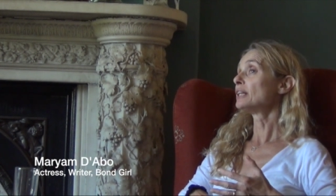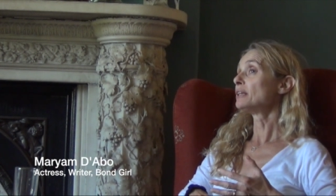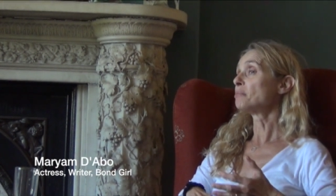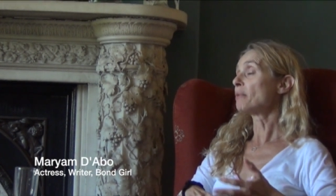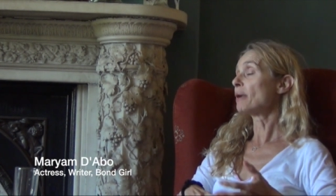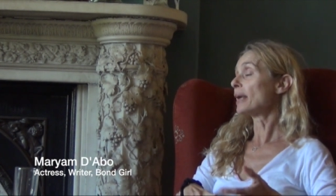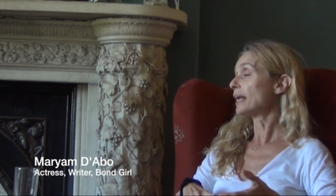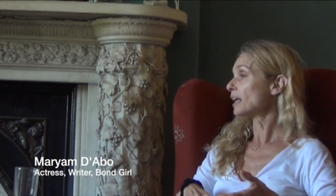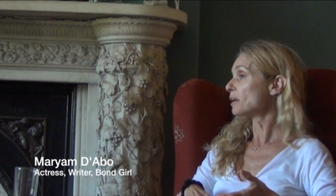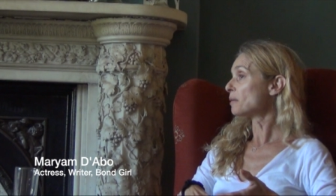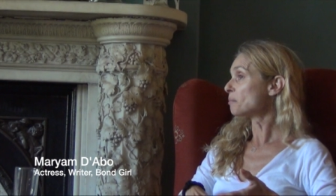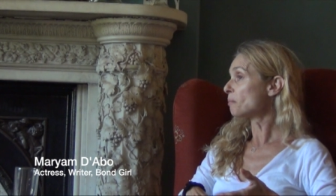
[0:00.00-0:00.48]

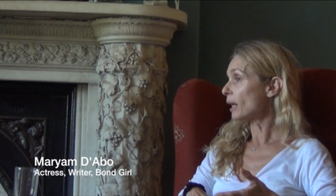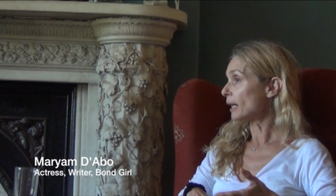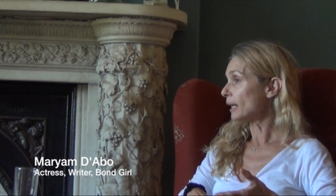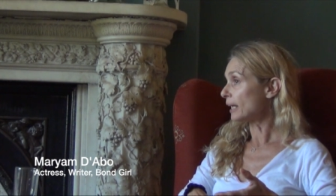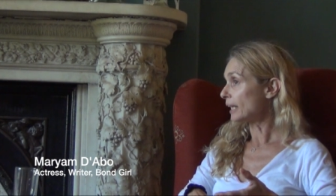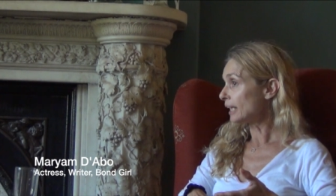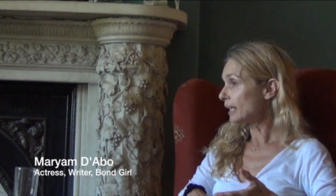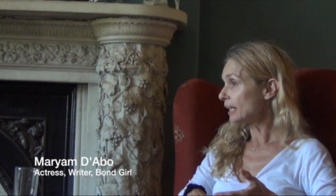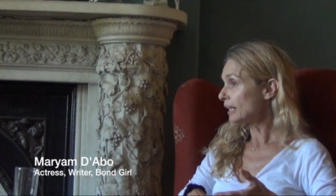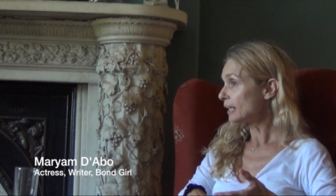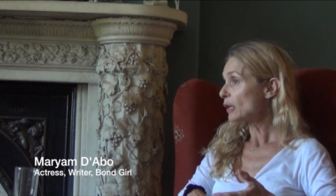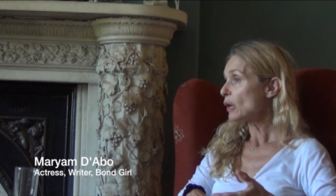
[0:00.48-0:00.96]
making
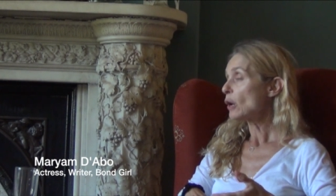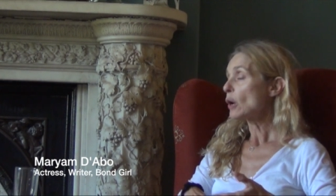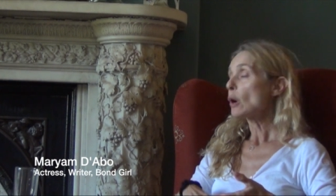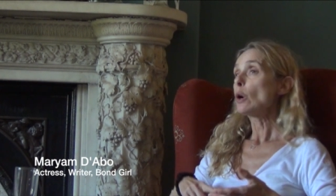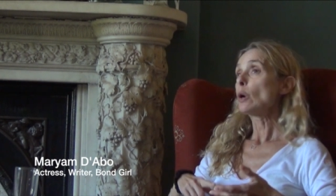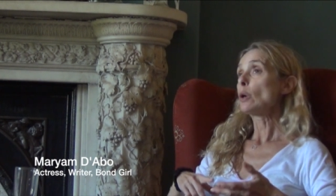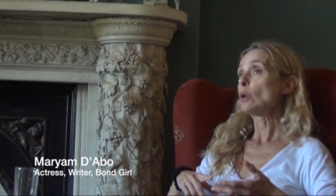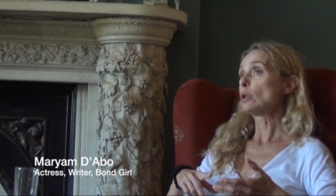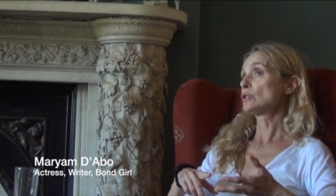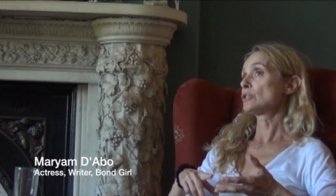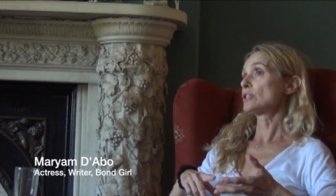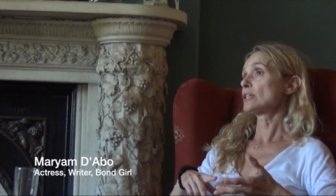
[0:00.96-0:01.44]
money,
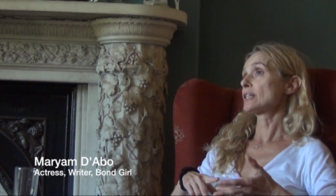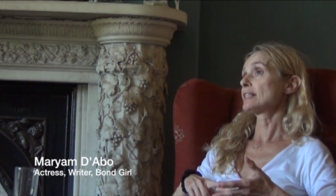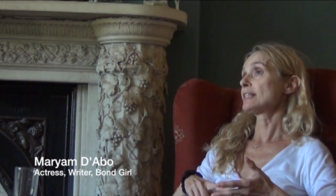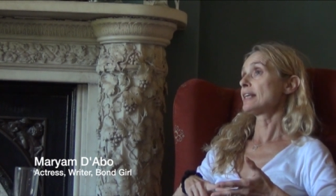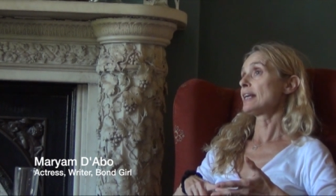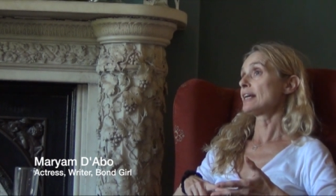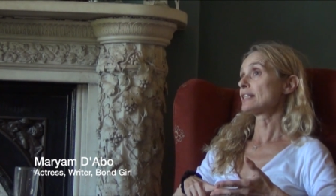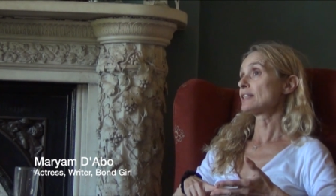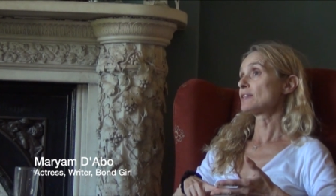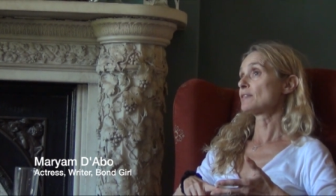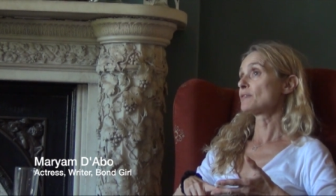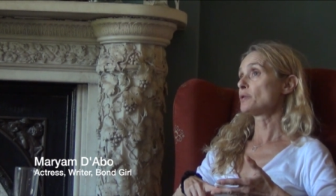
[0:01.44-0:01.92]
or
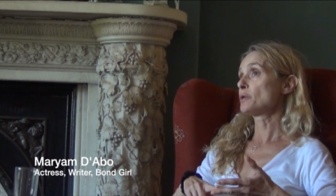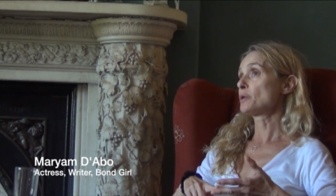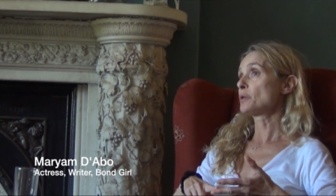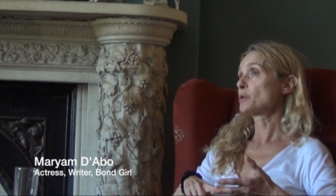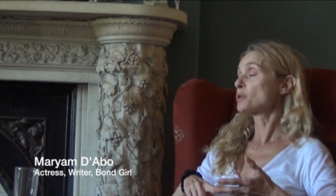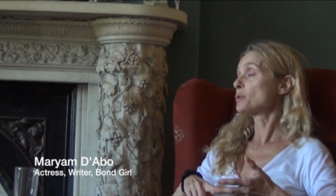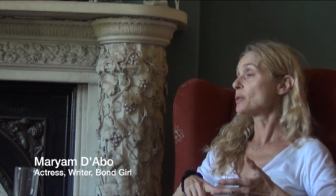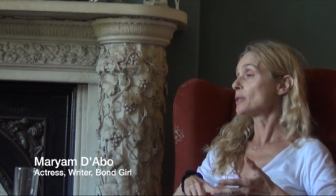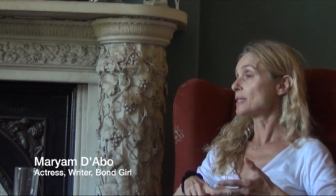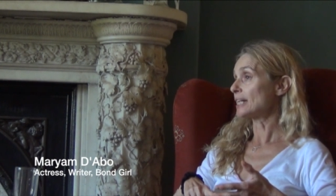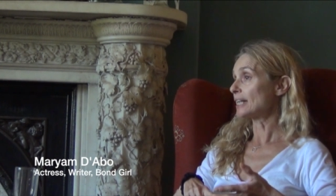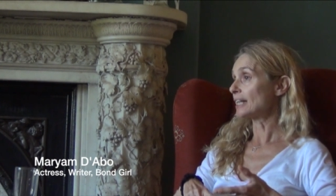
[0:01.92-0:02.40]
successful
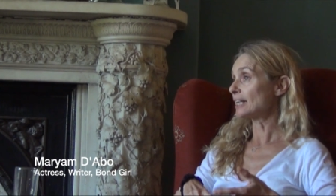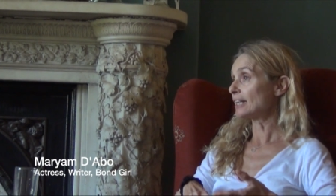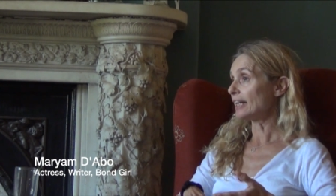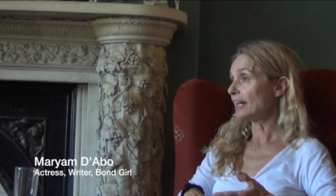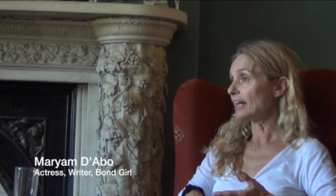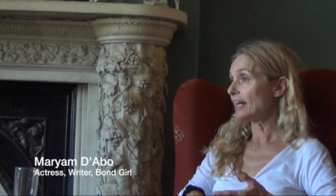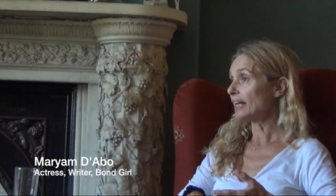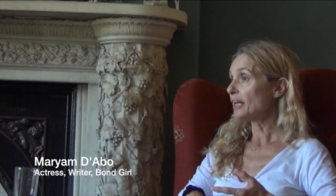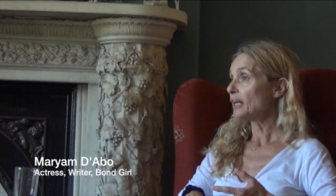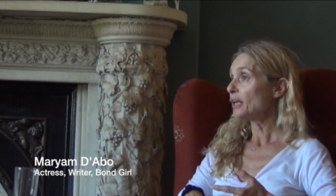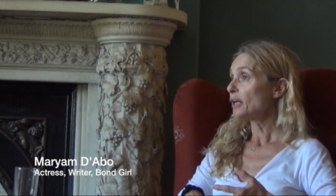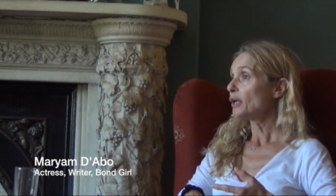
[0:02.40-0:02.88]

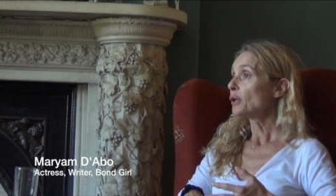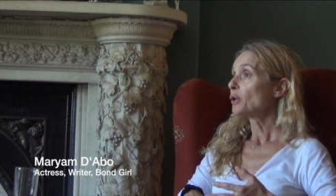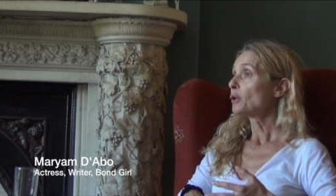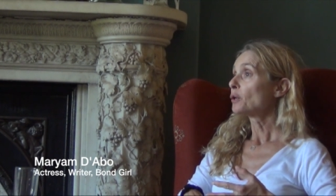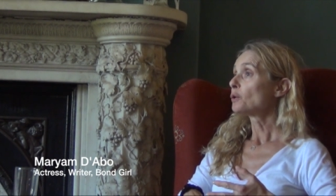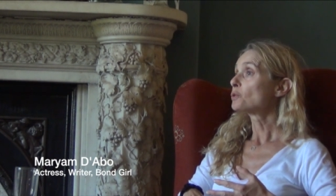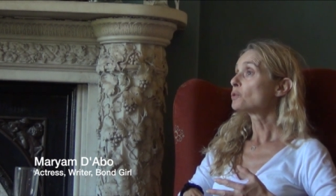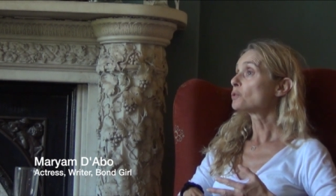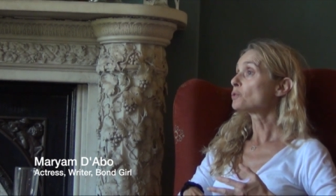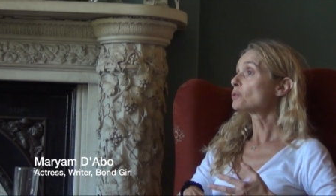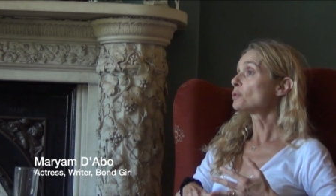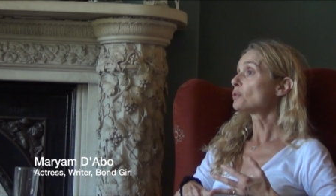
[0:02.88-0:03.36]
critically
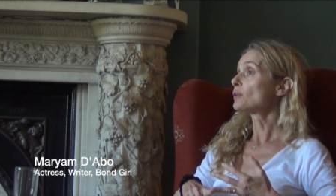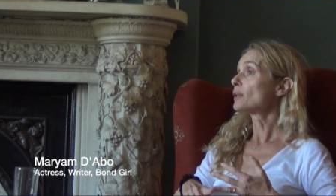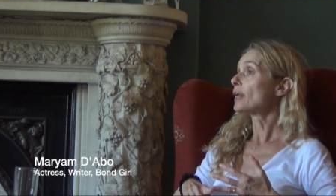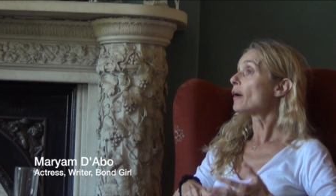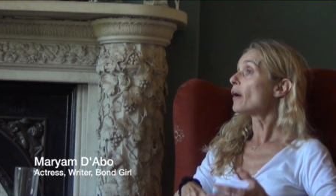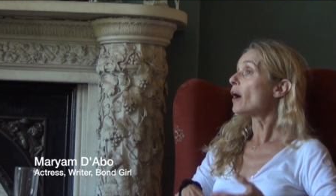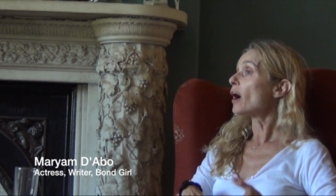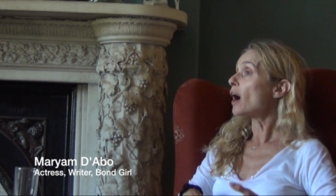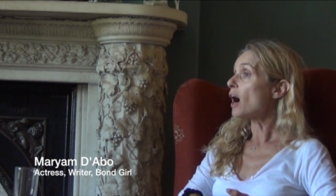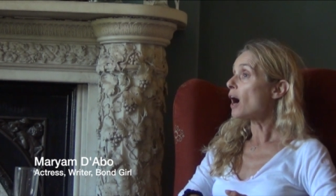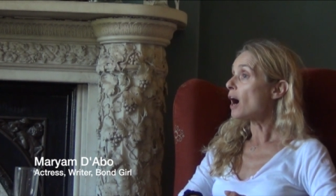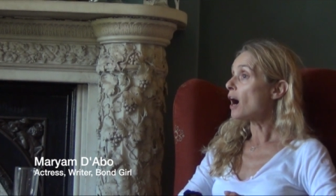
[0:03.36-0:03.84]
through
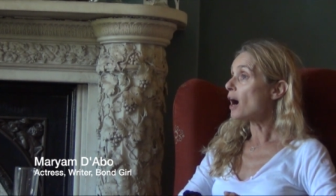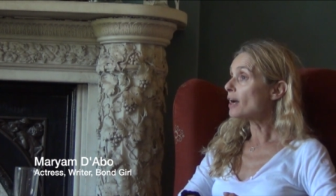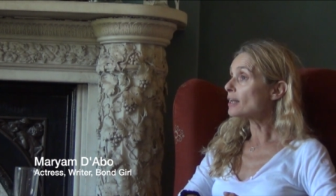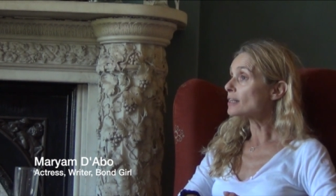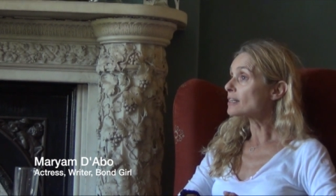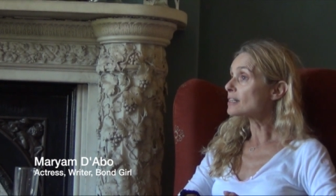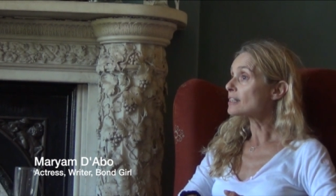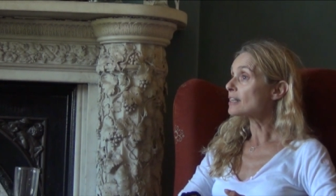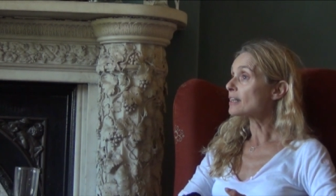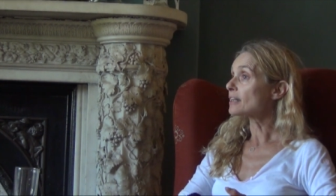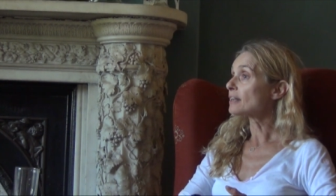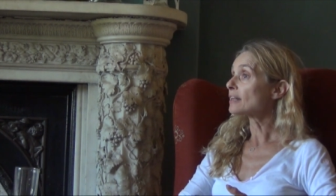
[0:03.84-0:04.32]
their
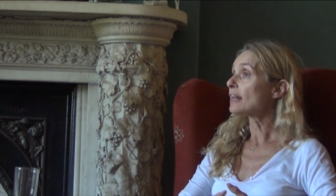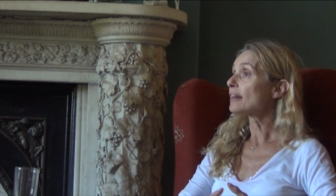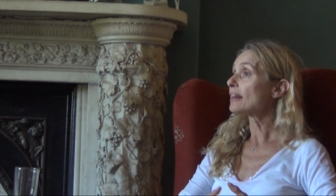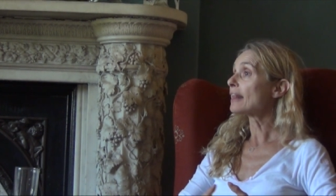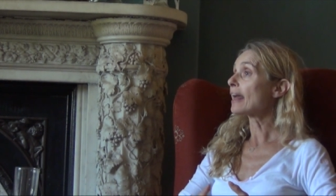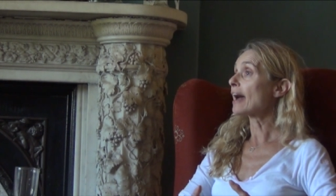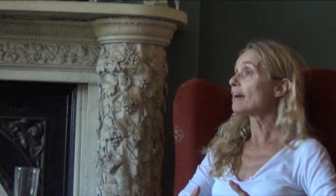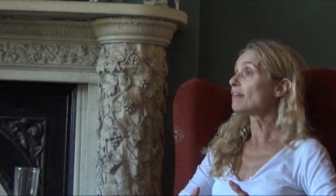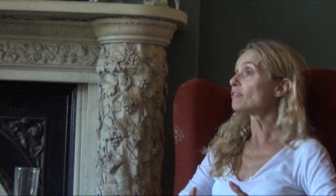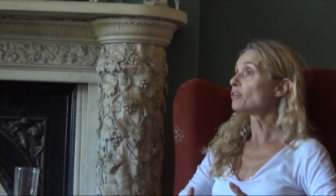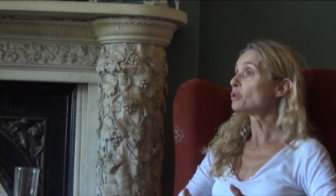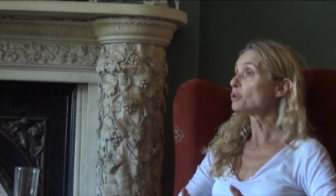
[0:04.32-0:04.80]
art, and
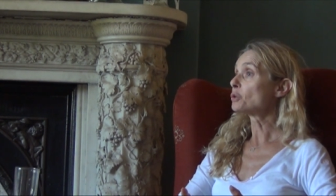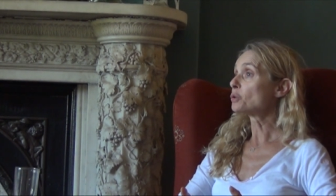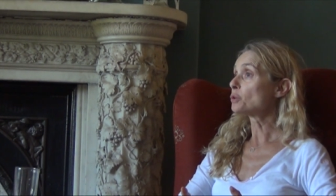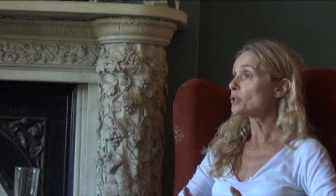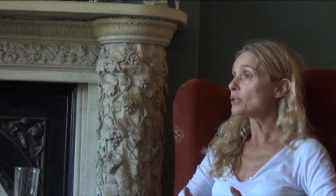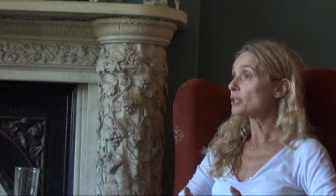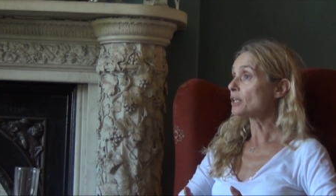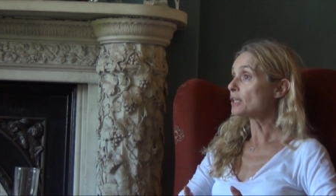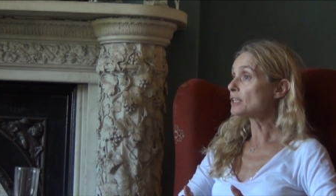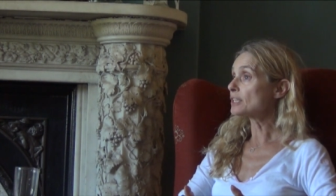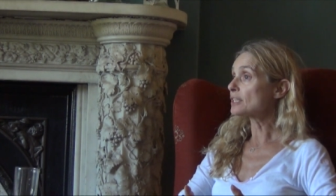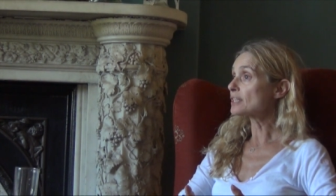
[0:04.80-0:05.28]
they have an
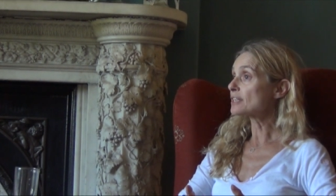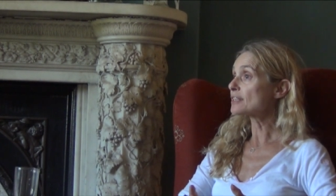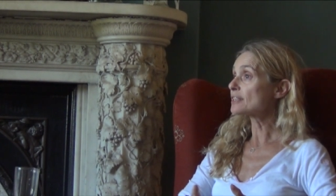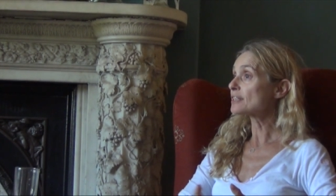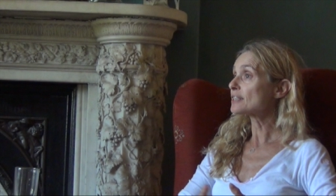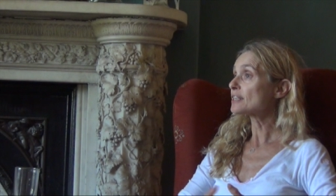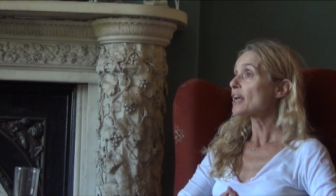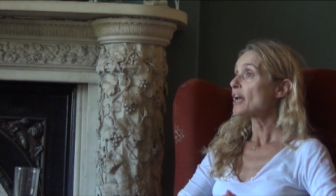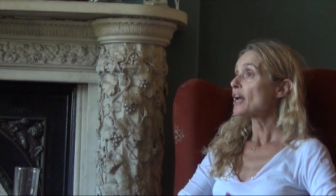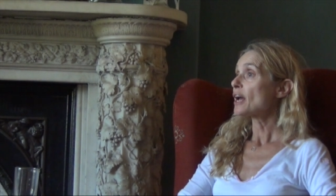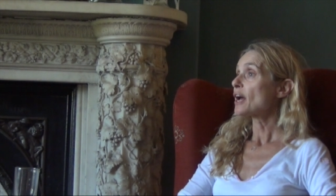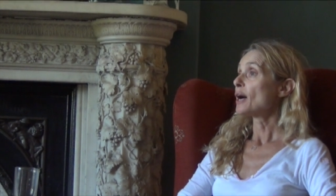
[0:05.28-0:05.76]

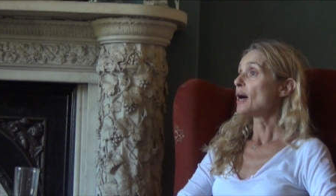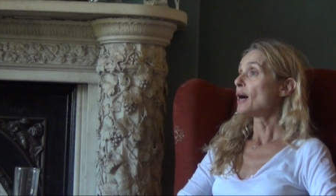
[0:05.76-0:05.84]
audience,